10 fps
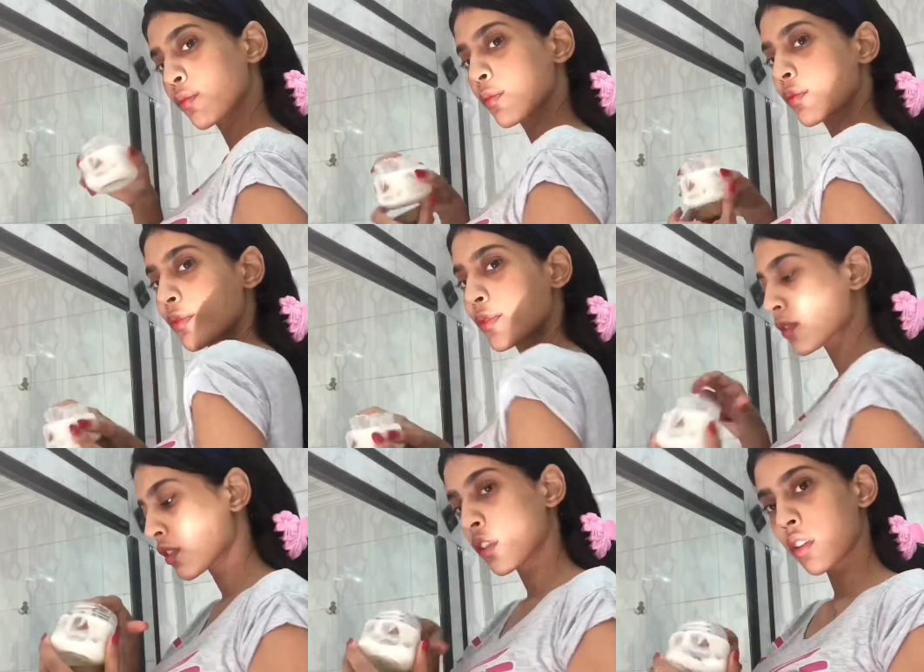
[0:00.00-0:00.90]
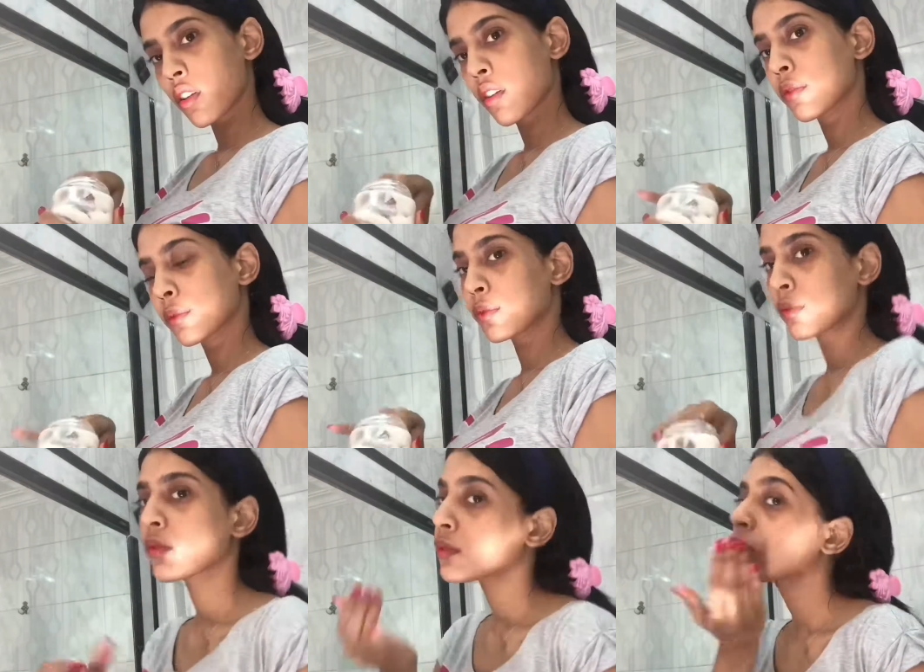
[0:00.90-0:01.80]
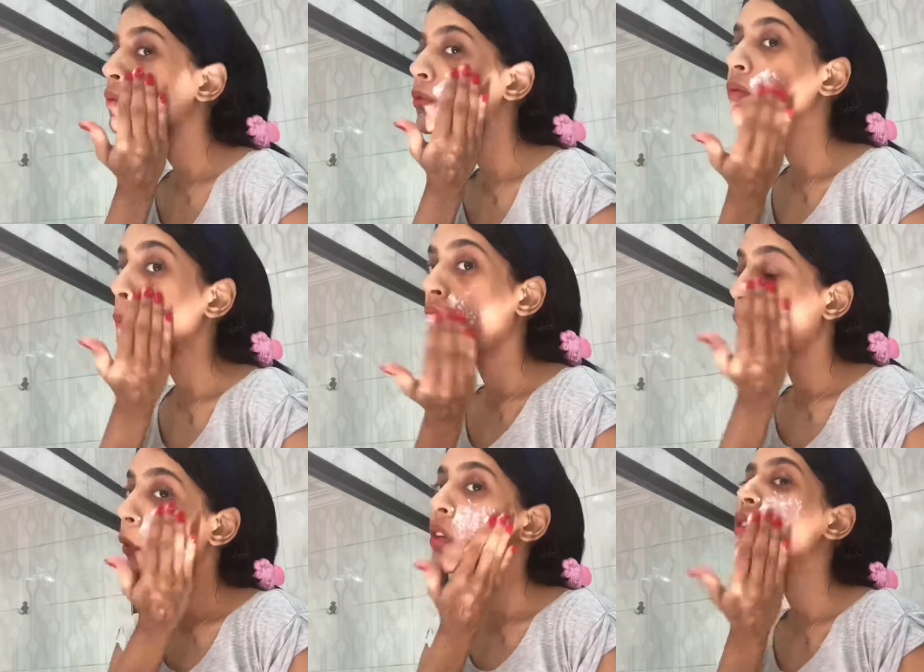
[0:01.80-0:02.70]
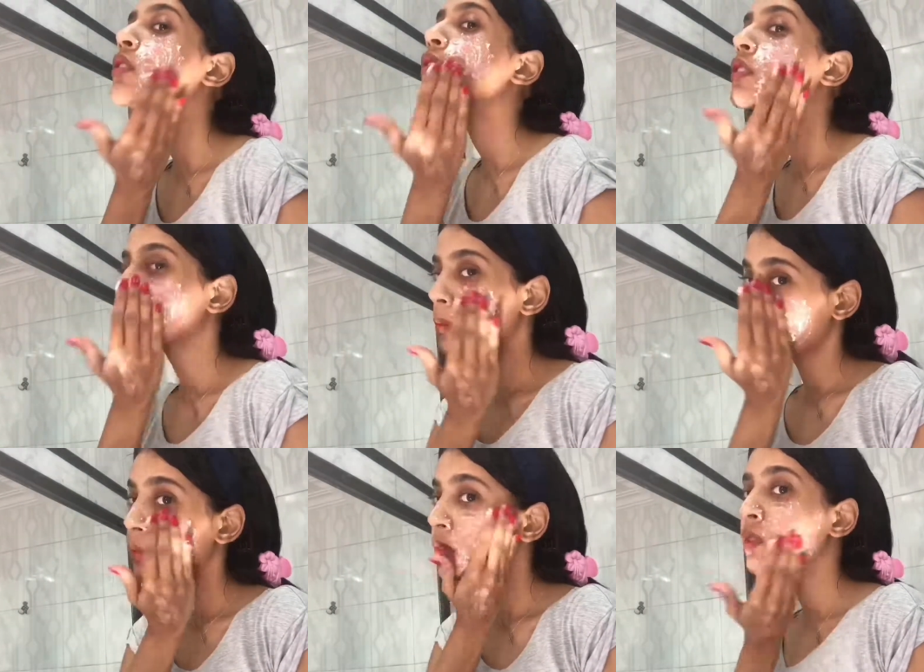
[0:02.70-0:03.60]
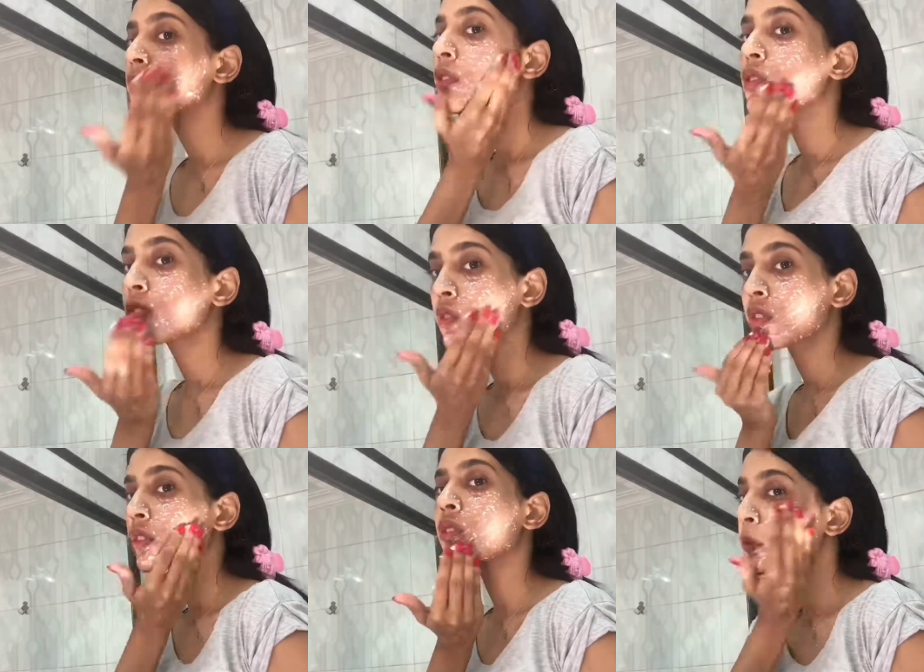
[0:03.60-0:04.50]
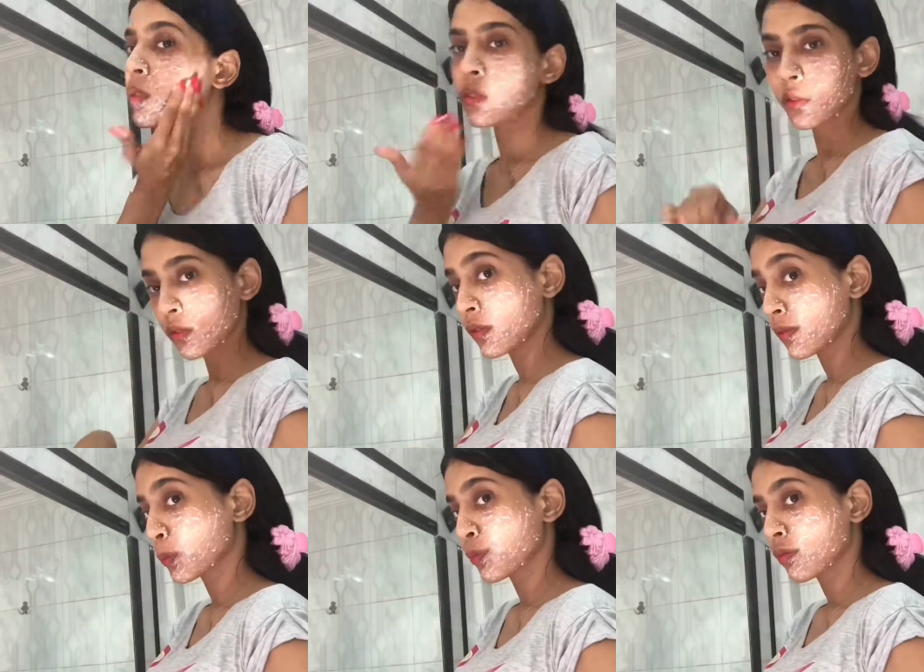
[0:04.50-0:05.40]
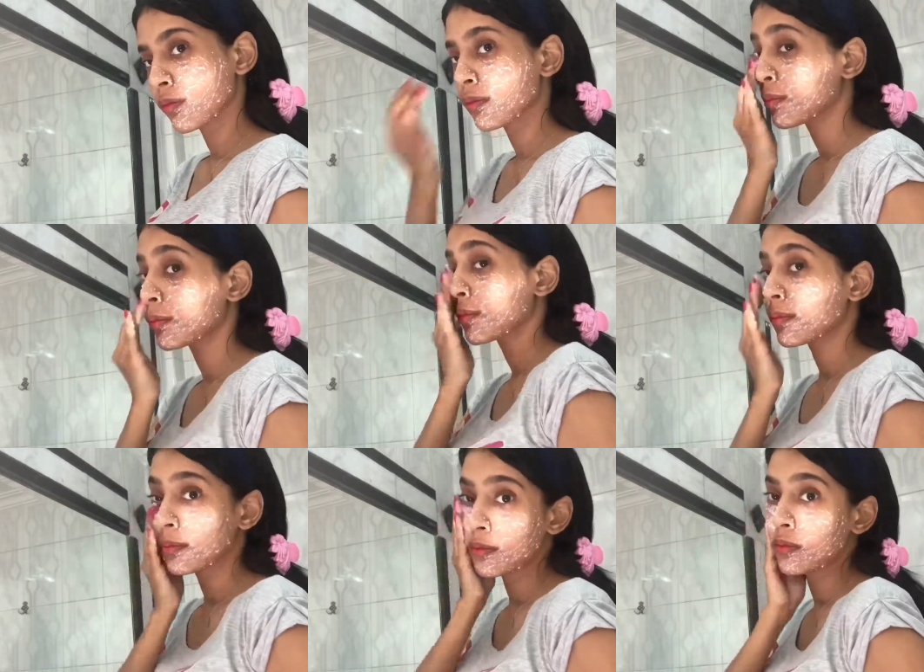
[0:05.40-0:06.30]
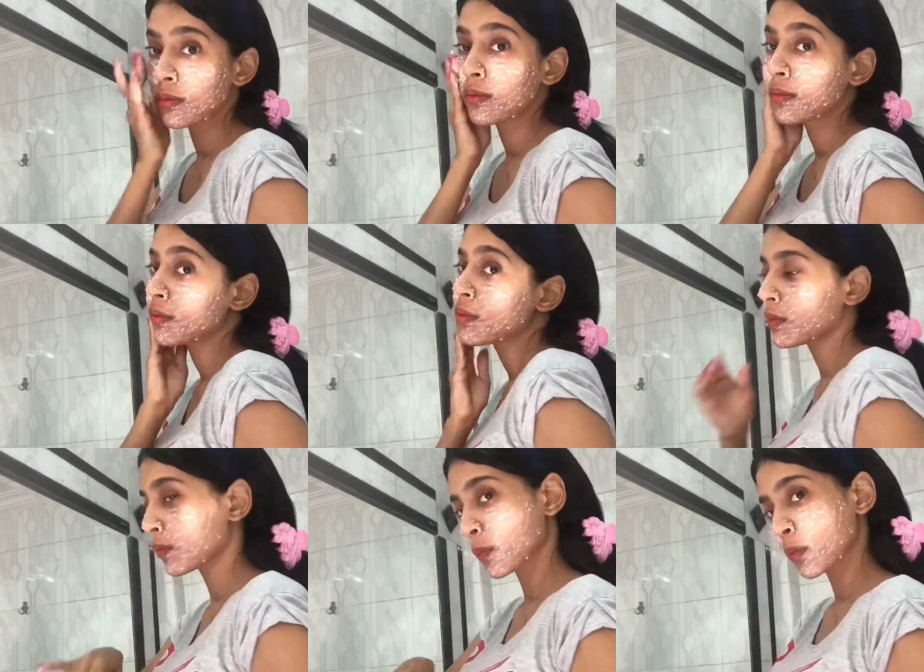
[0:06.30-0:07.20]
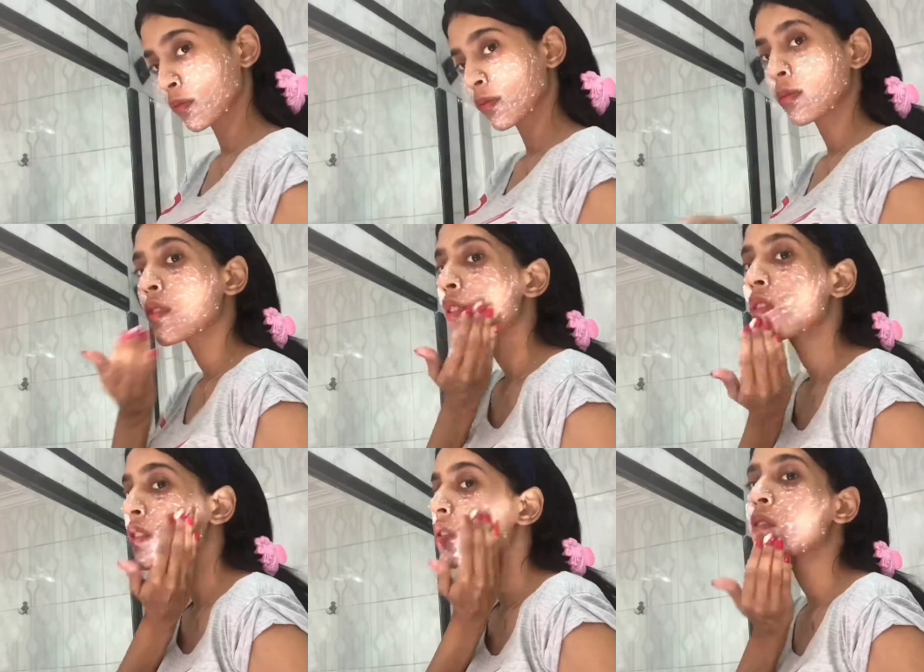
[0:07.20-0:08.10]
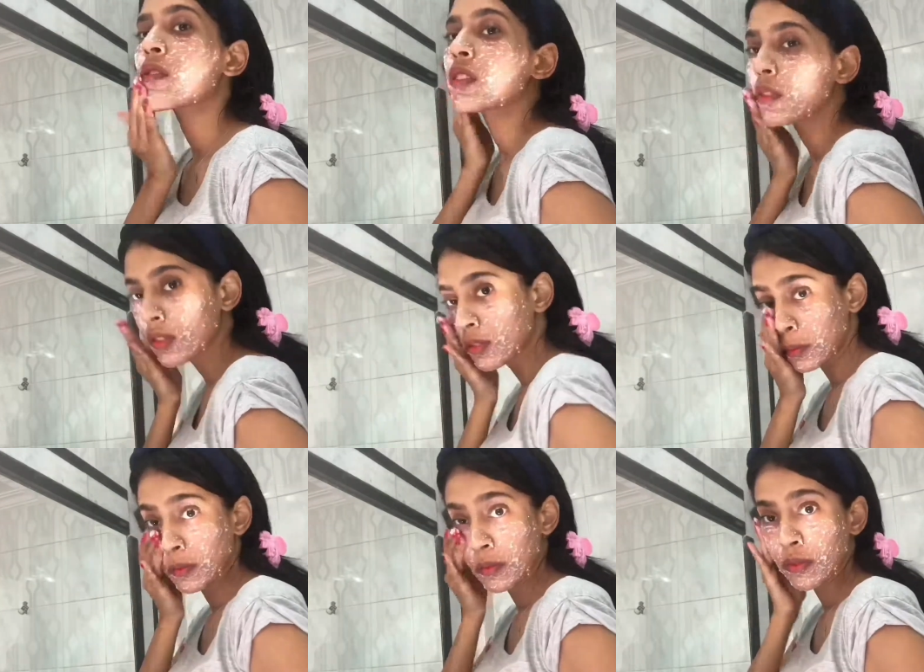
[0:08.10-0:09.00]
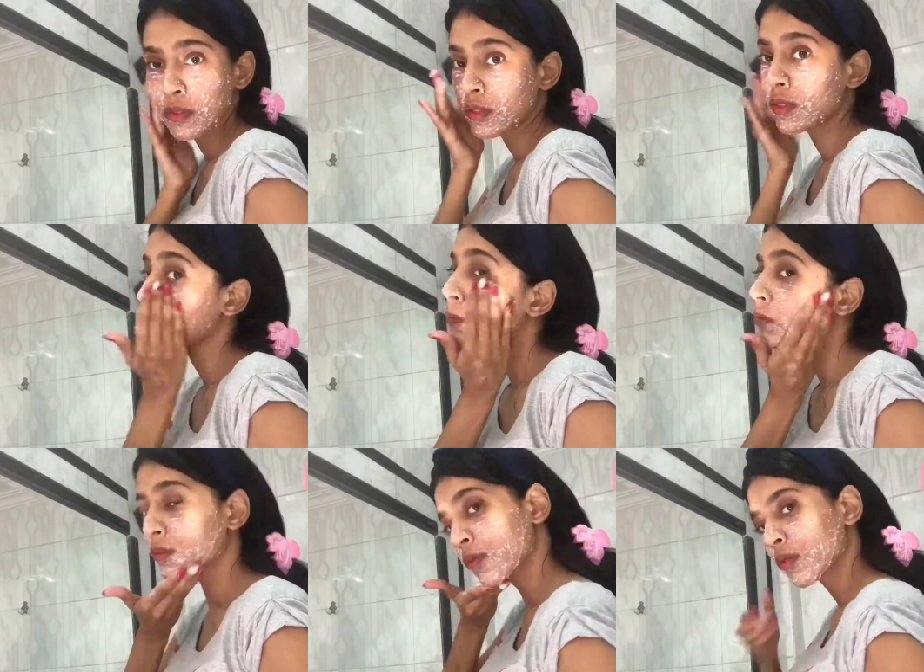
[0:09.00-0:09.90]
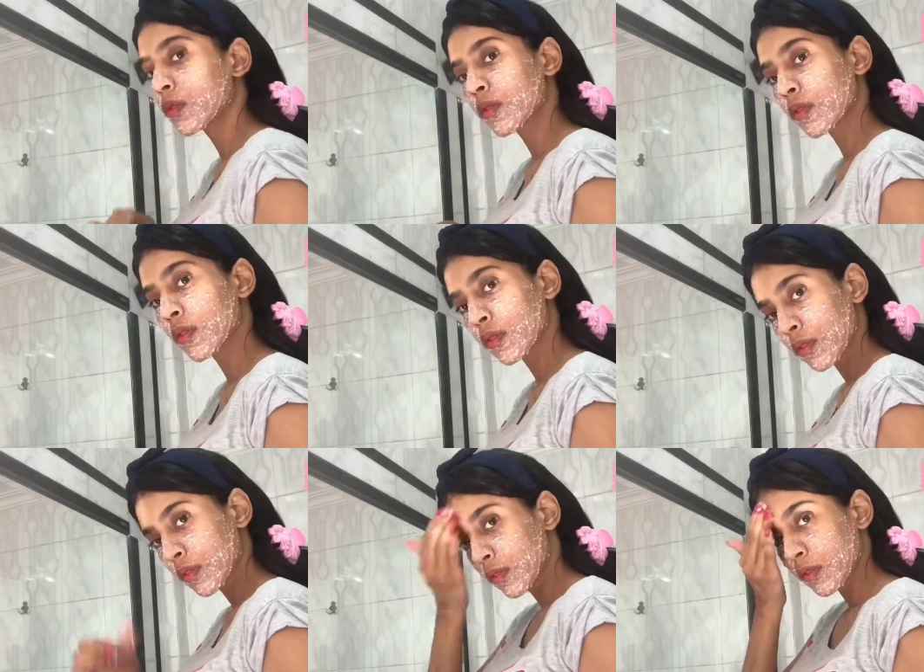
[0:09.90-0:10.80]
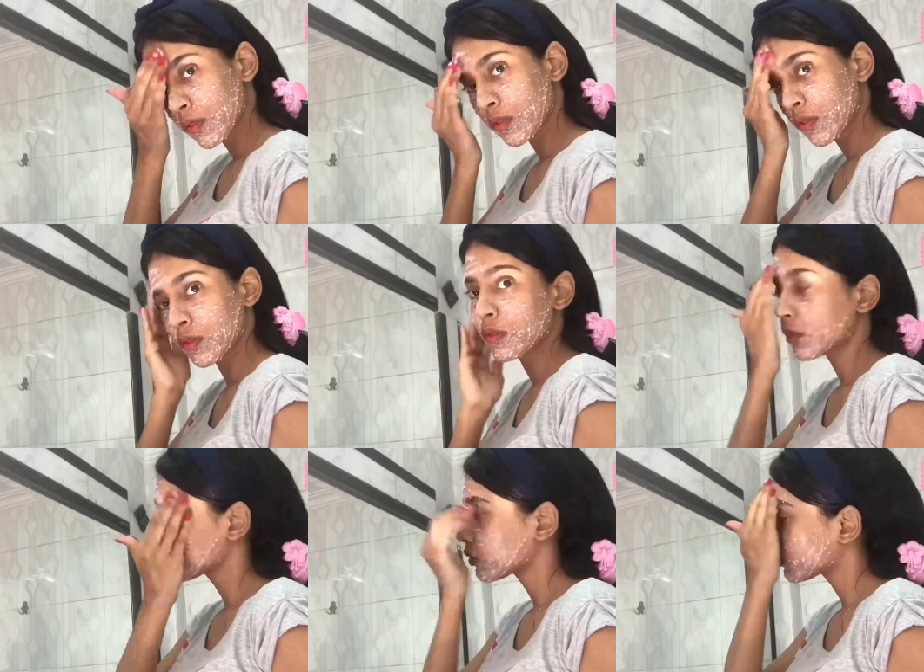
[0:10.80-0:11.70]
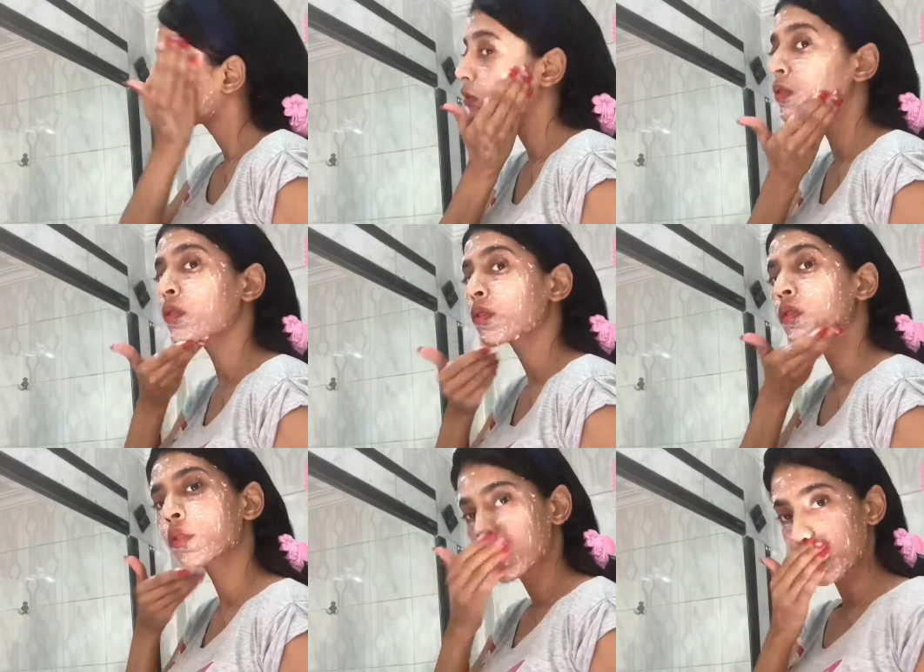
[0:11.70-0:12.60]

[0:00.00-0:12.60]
And it also smells amazing. And you can keep this mask in the fridge for like 3 weeks. You can use it every day to have the best results. Super easy and